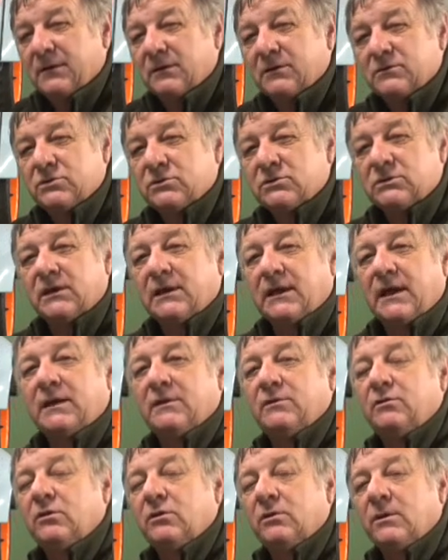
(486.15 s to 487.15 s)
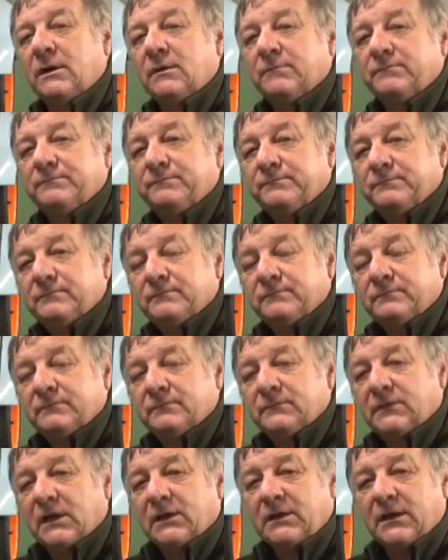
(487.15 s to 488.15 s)
and just get out and do it.
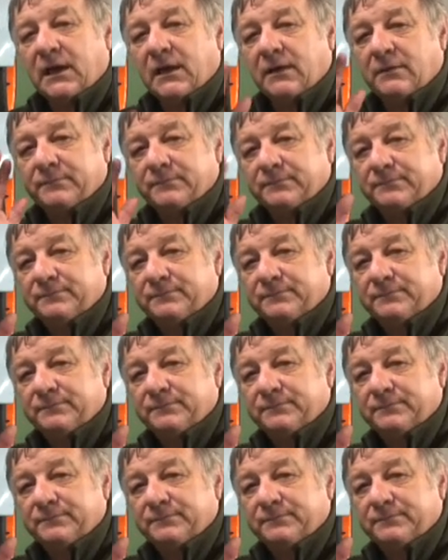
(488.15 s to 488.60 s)
Take care.